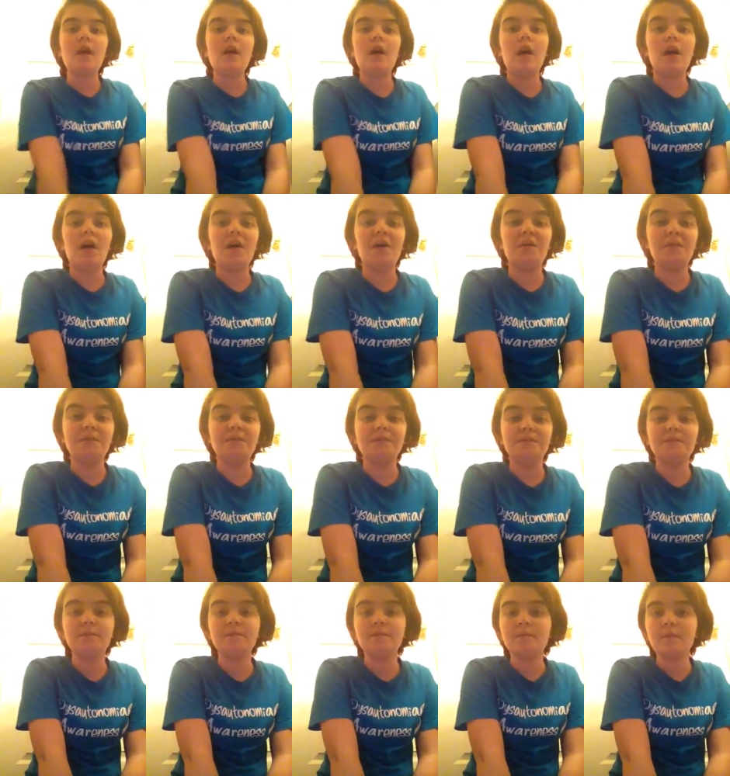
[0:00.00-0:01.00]
Um,
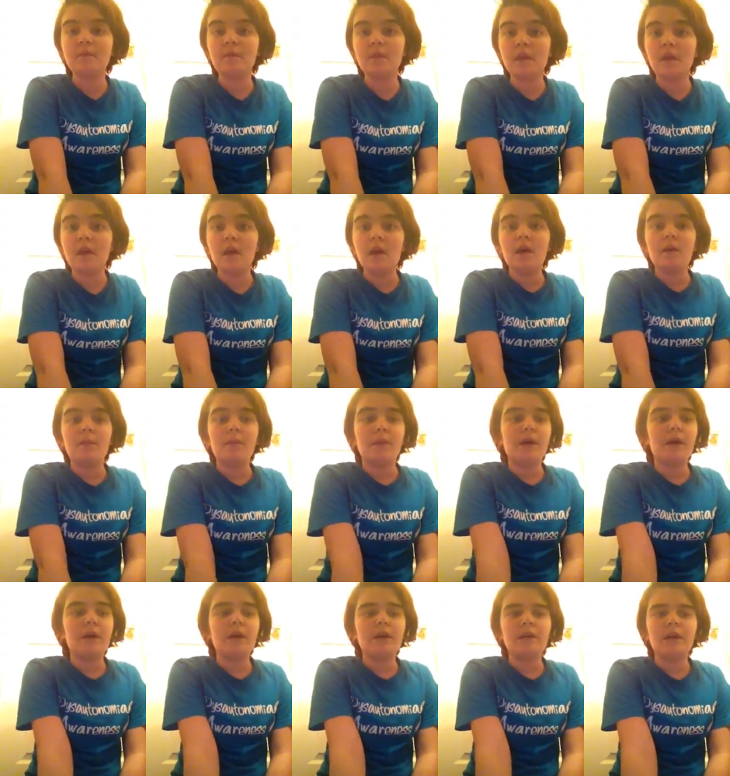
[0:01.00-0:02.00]

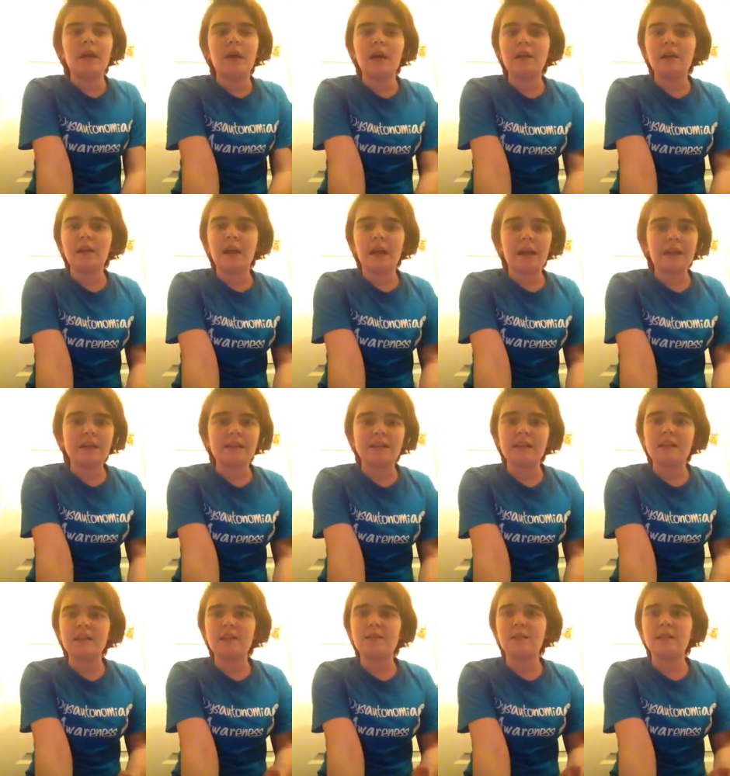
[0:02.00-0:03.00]
but yeah, like I
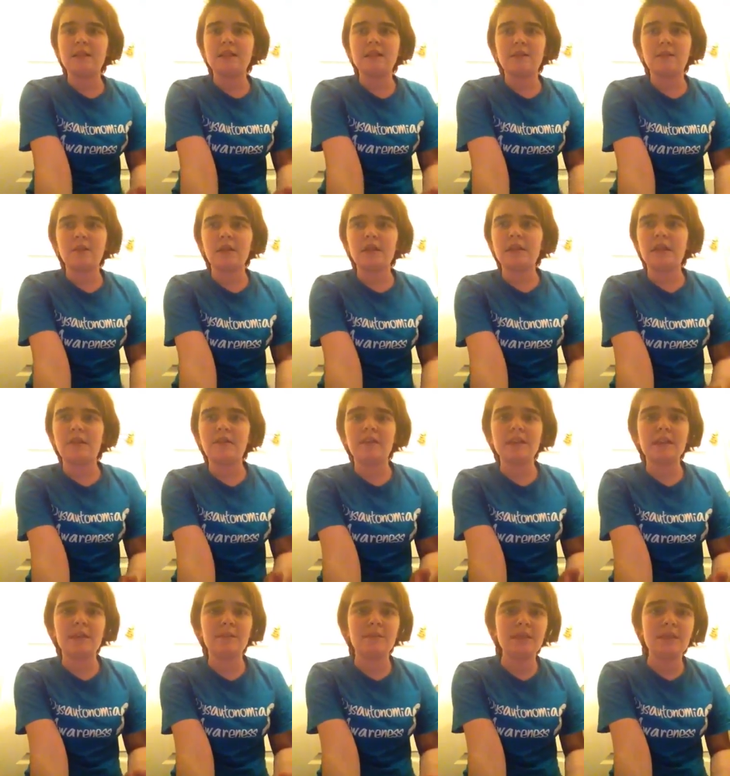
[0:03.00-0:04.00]
said, just because someone does have the
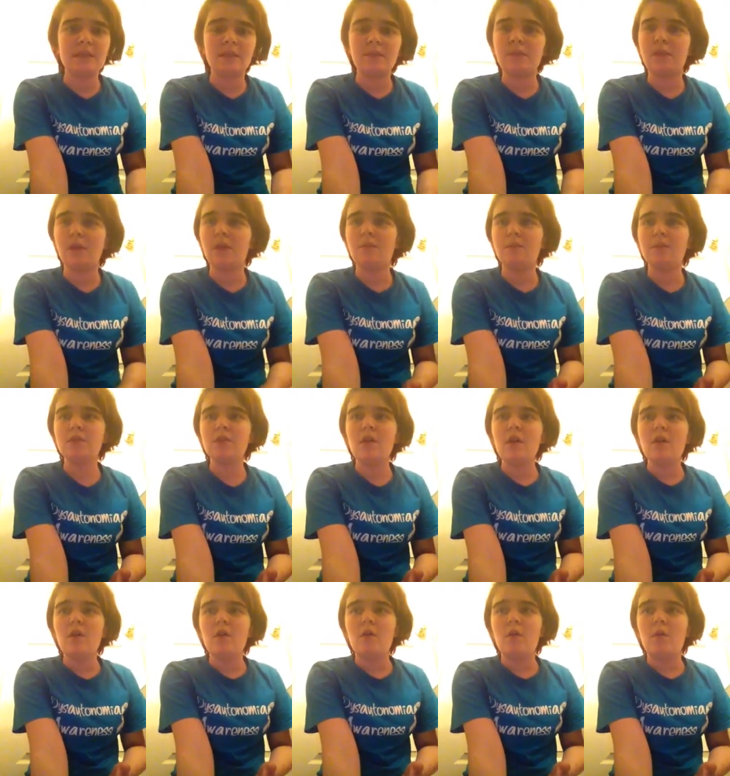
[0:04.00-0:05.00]
same symptoms,
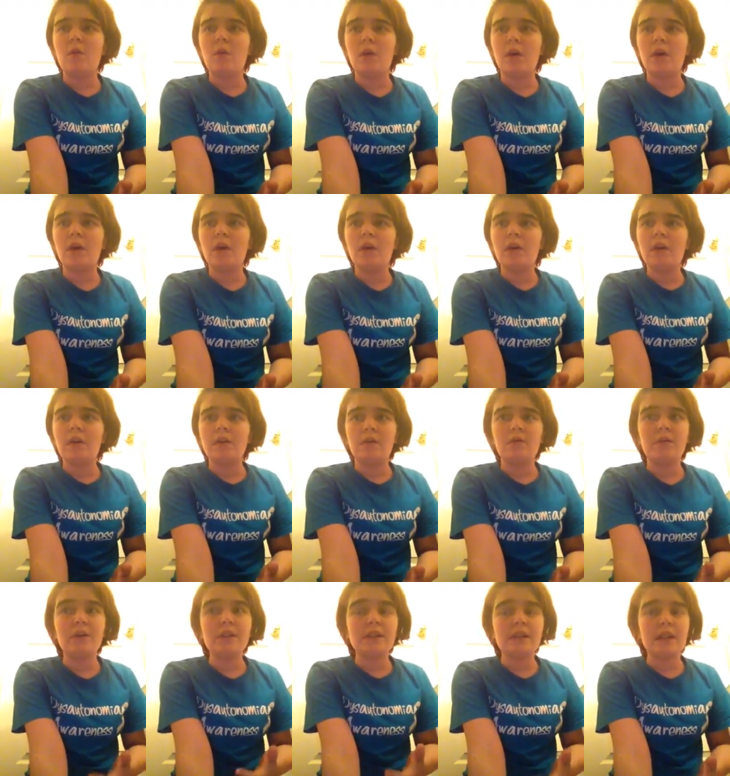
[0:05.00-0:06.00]
or the
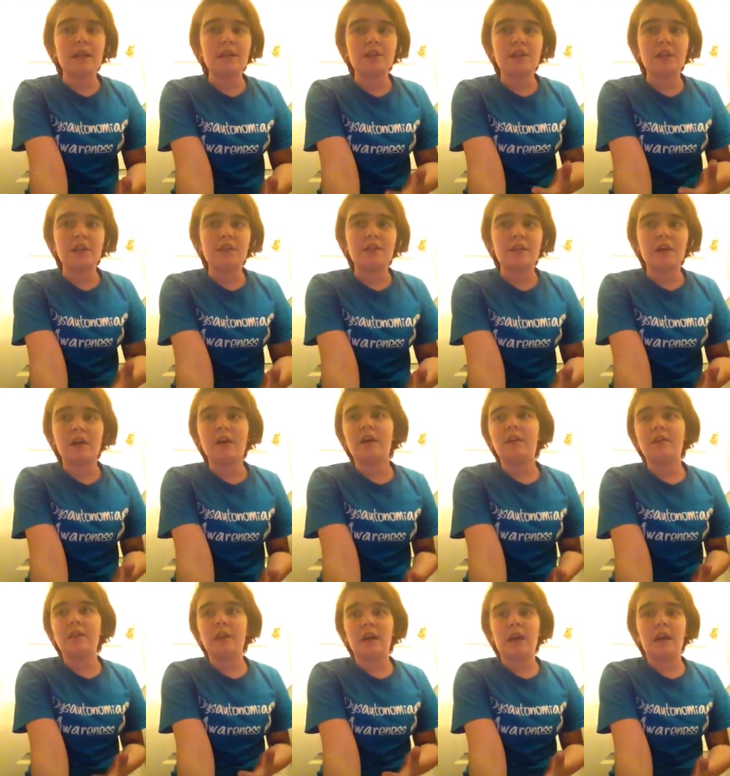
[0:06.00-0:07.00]
reason that she thought
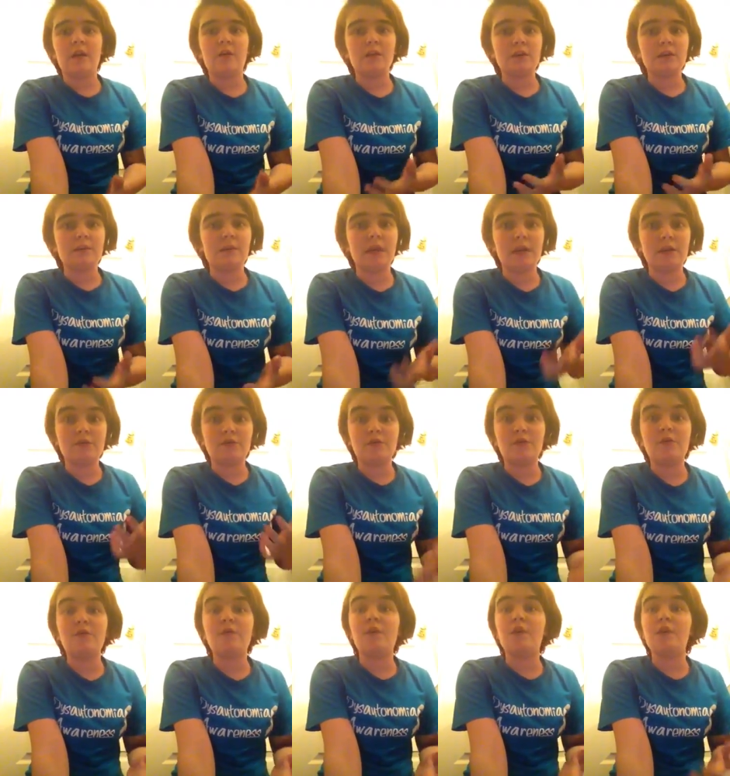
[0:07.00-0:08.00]
that I wasn't being
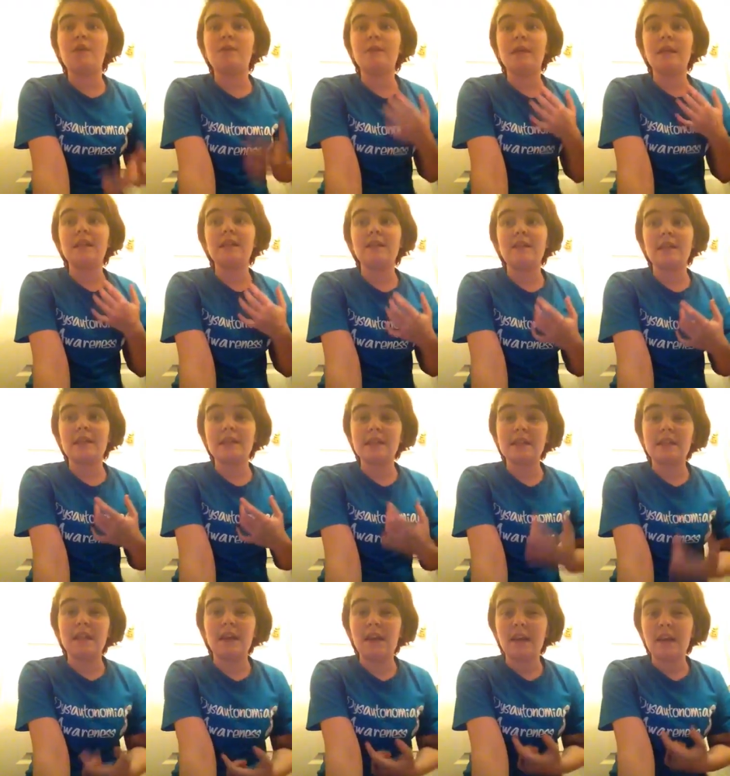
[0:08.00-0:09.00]
truthful is because of the
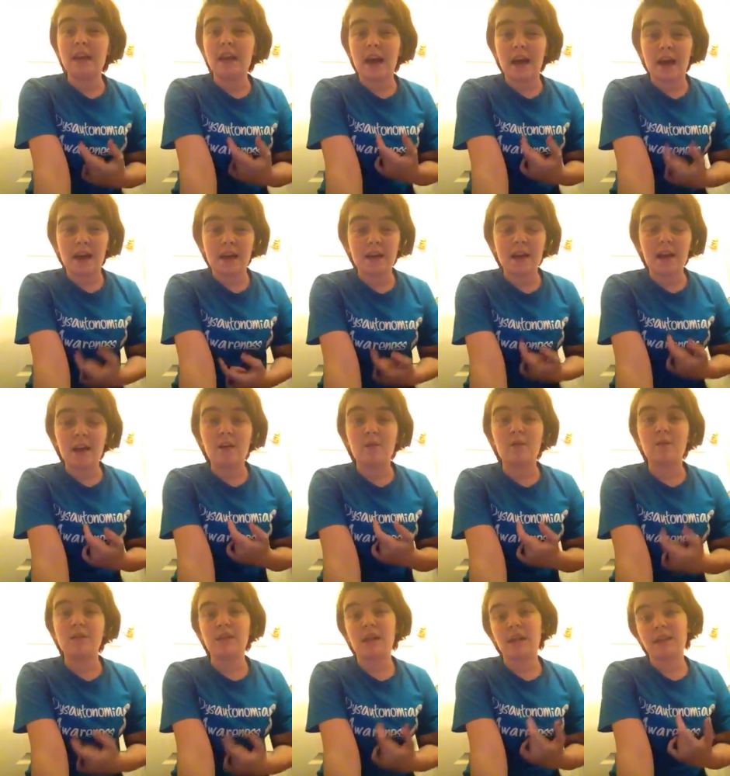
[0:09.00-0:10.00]
study I got
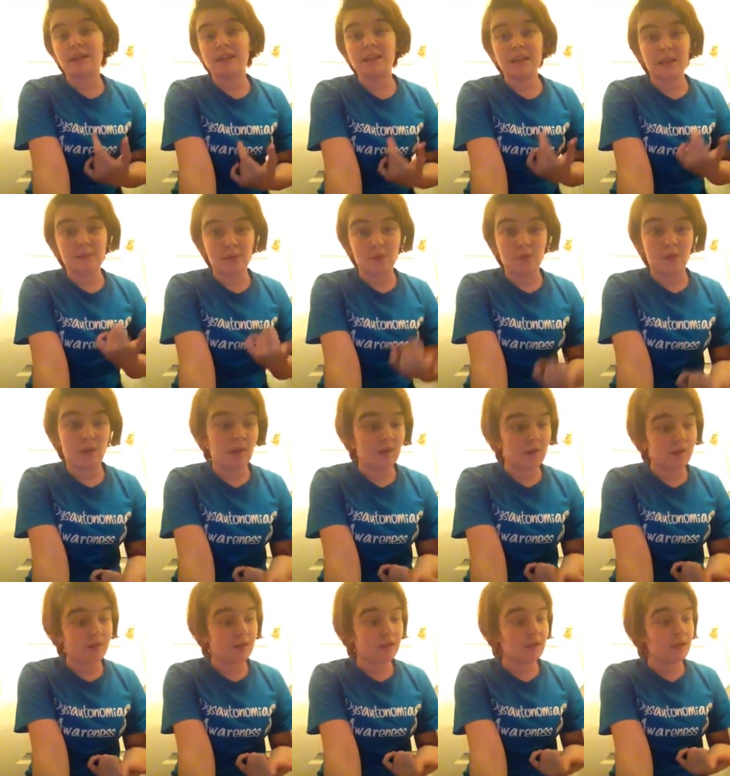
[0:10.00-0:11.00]
was not the same to
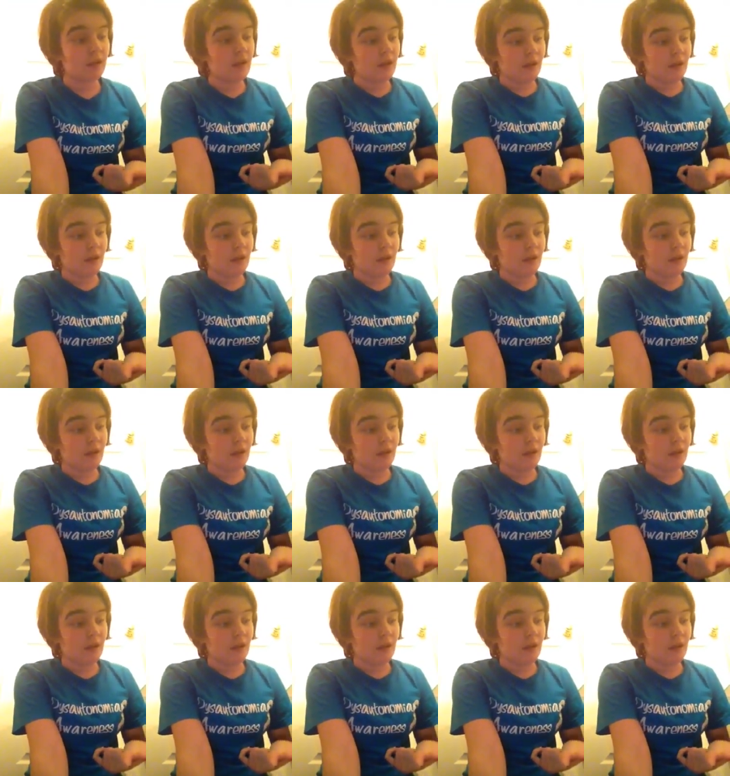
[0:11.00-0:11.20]
hers.